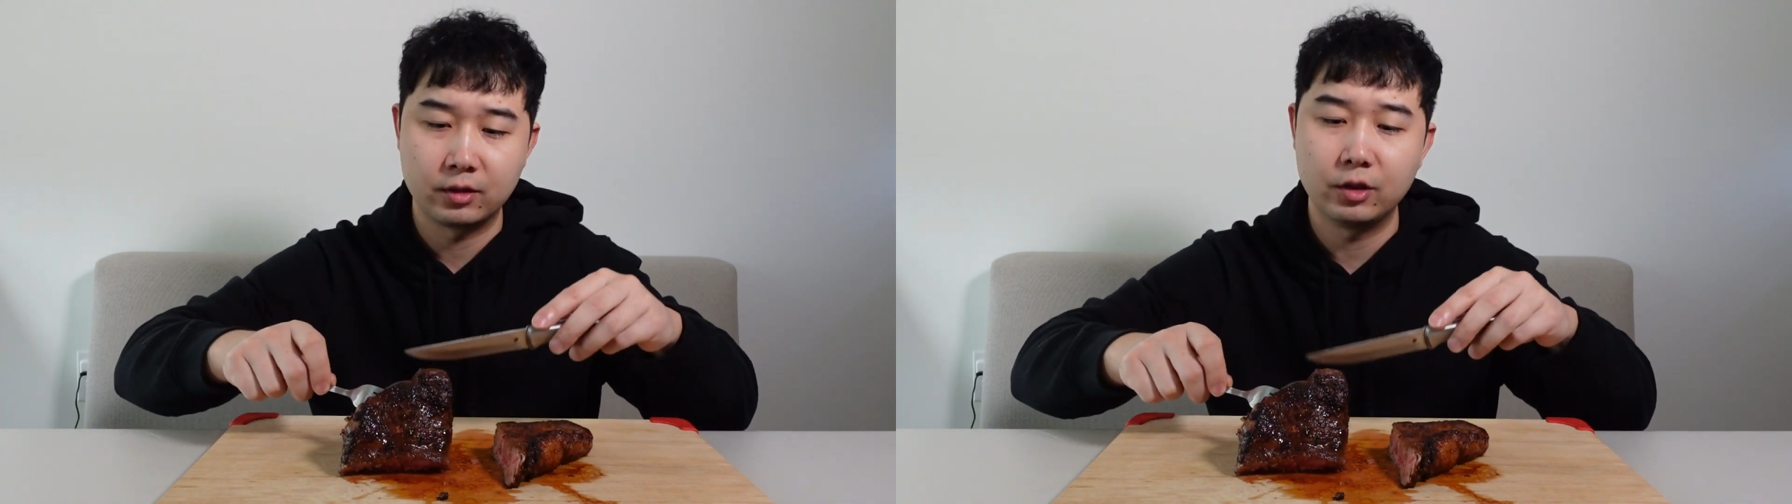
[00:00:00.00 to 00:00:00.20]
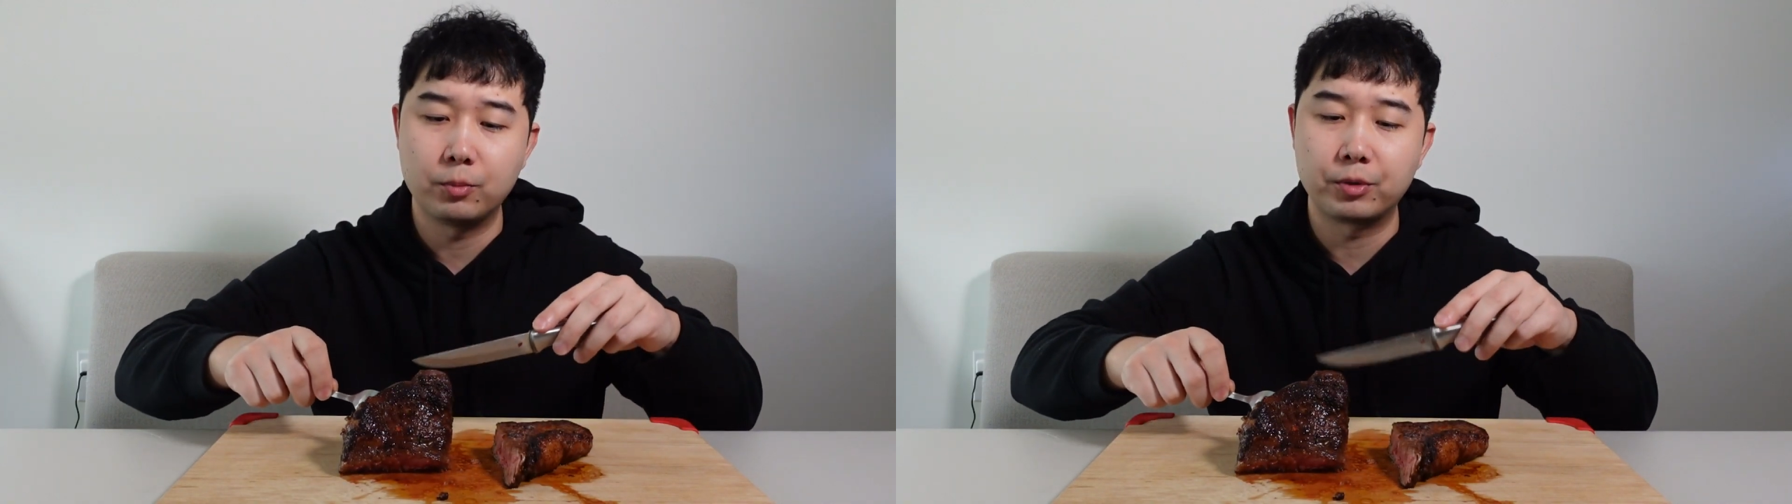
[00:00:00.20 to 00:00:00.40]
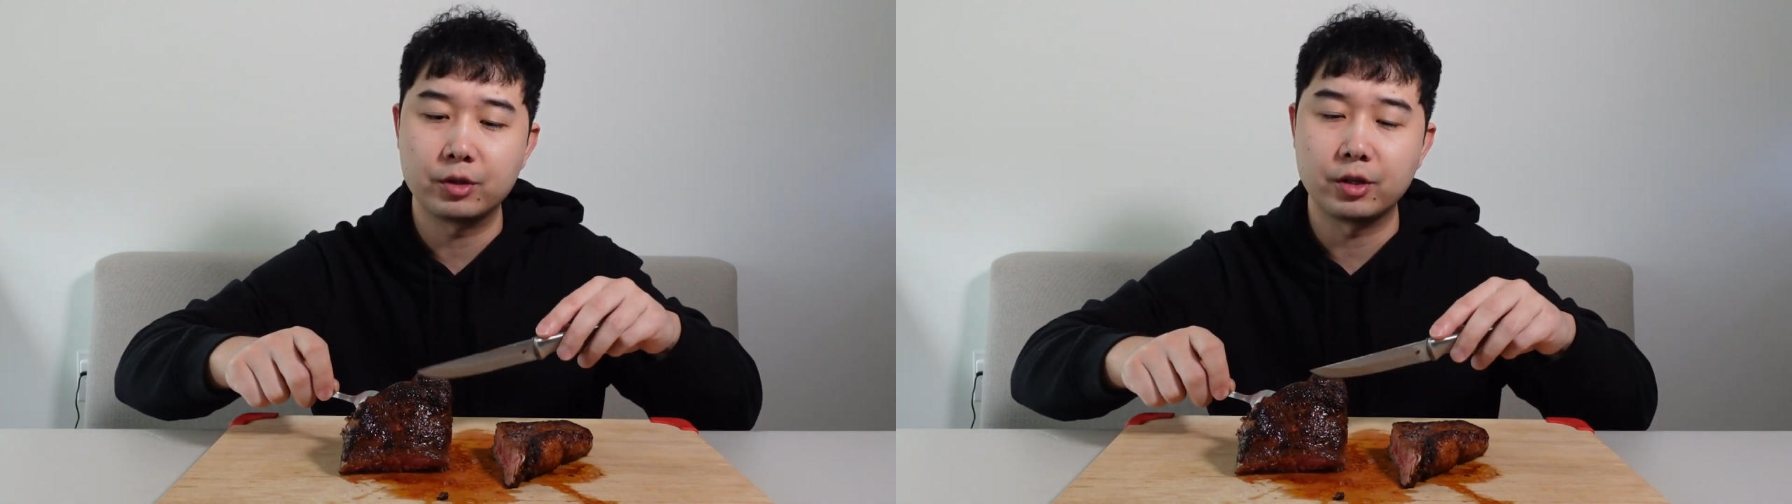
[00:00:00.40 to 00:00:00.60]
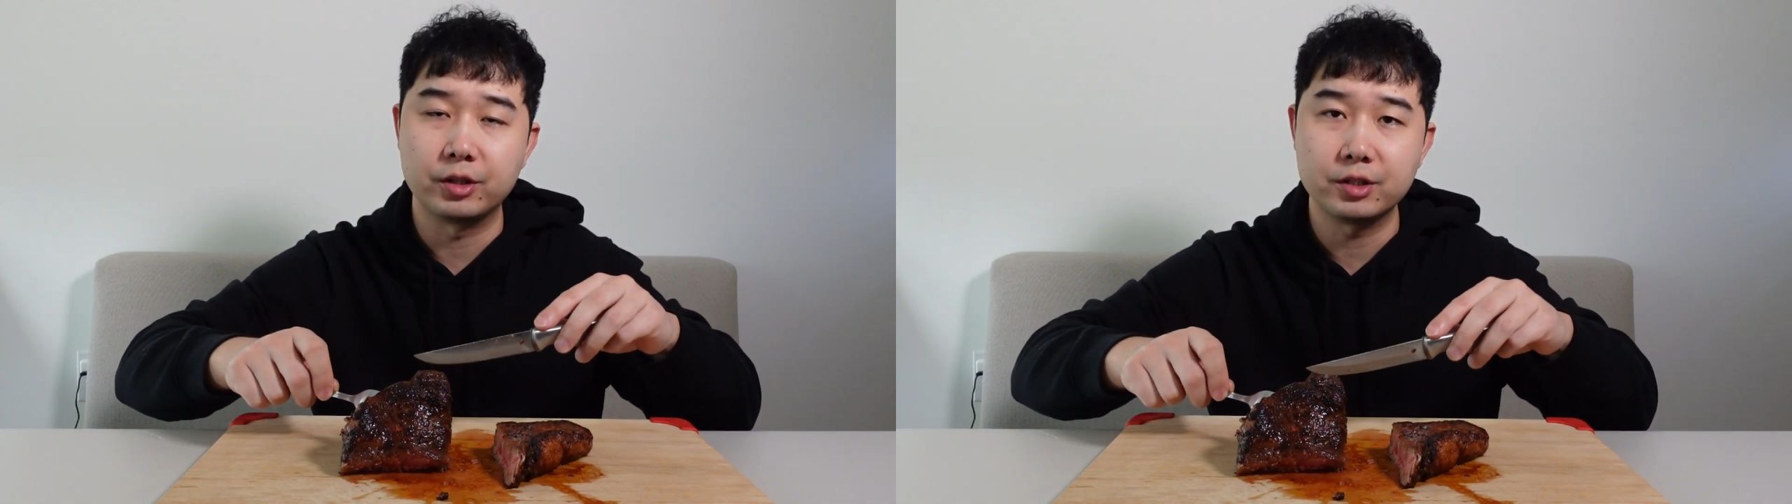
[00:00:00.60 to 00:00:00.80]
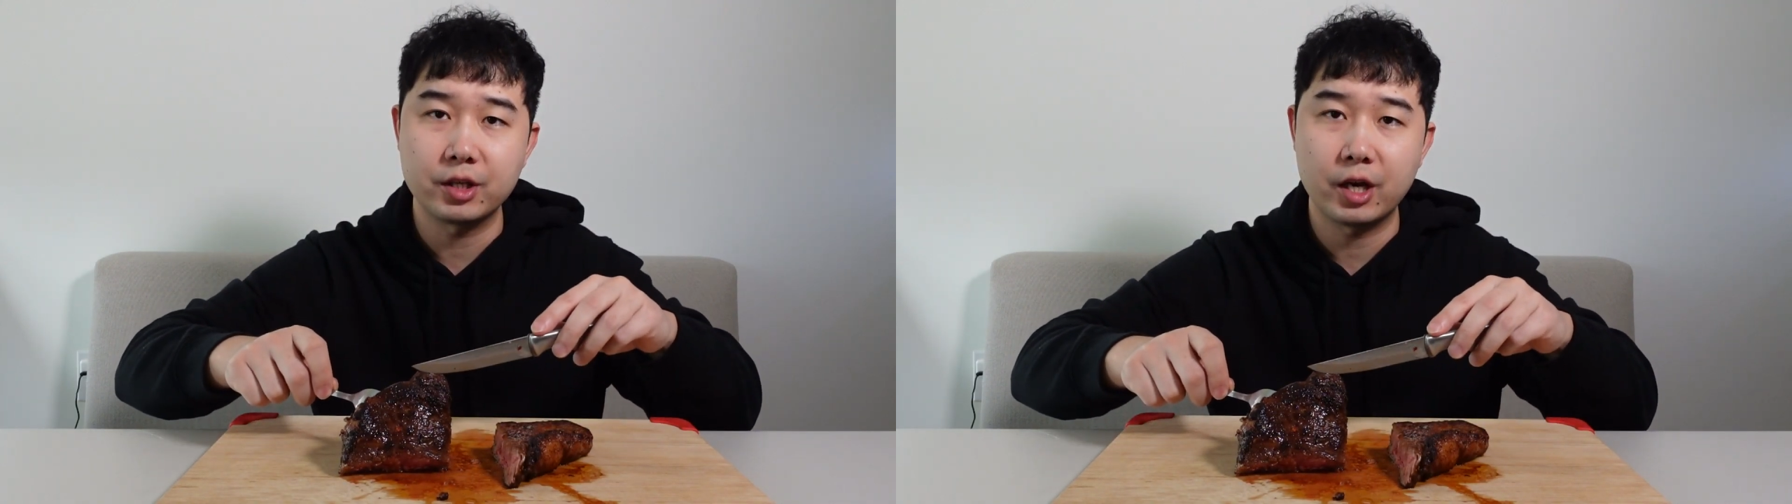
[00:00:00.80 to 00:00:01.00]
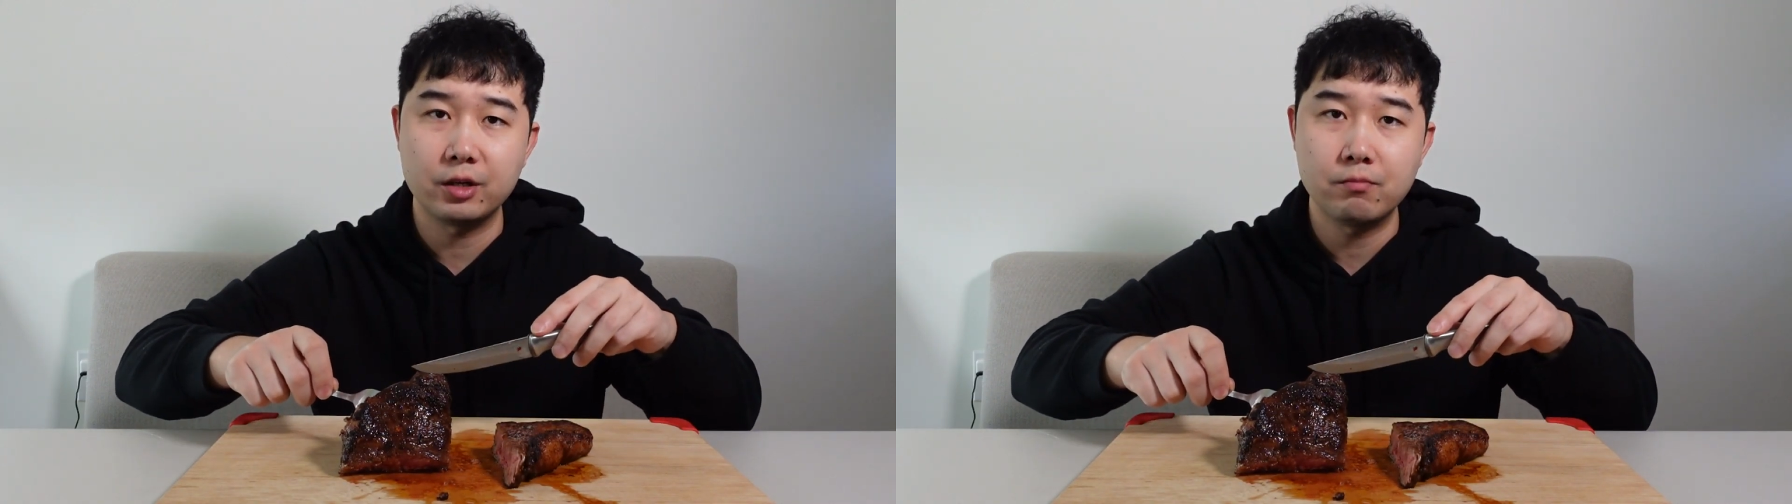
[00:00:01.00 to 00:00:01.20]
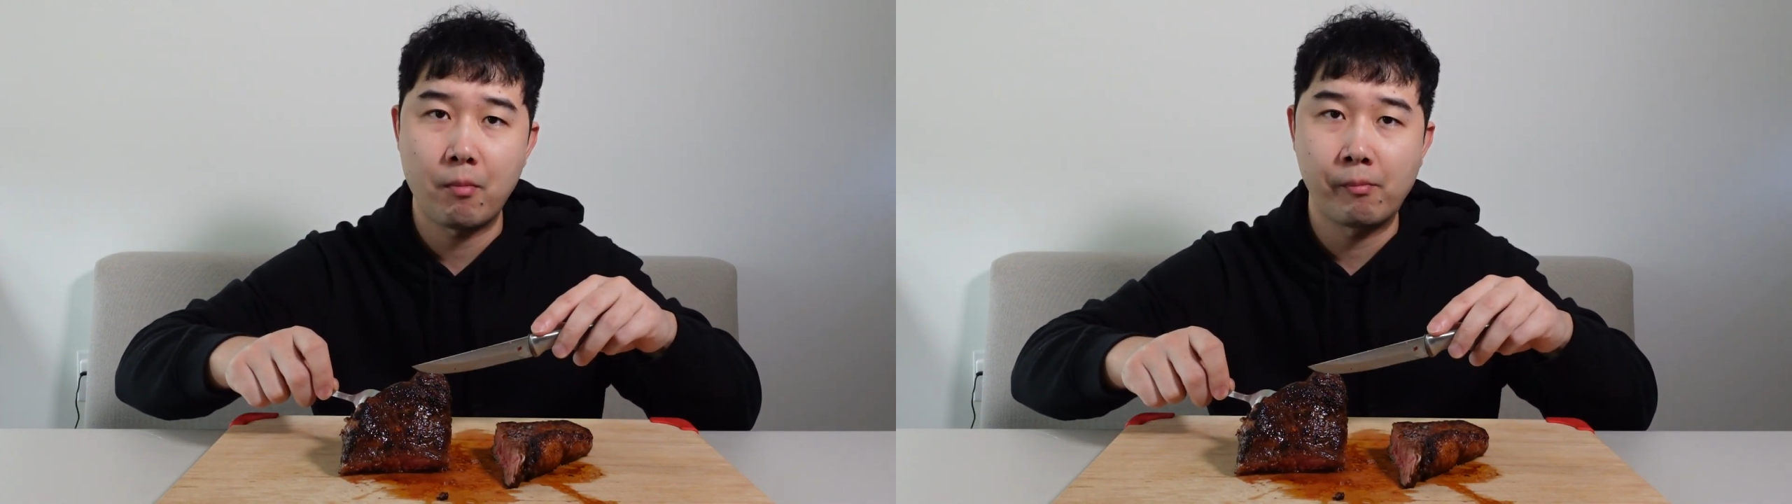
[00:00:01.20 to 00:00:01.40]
a little burnt on this side.